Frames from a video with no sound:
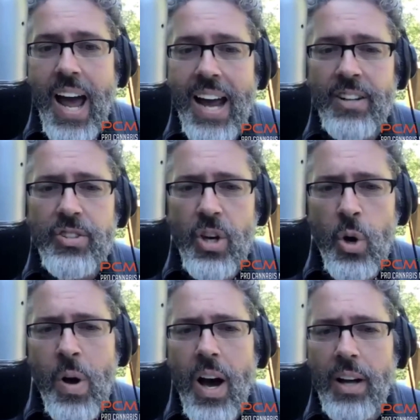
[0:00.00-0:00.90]
And so
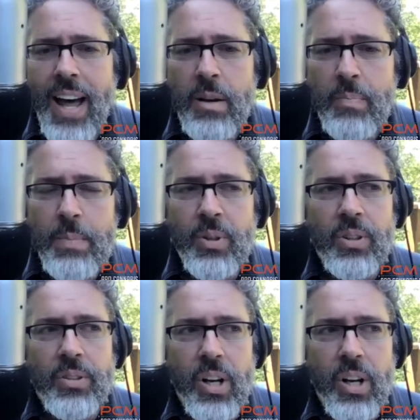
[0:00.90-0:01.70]
a lot of people,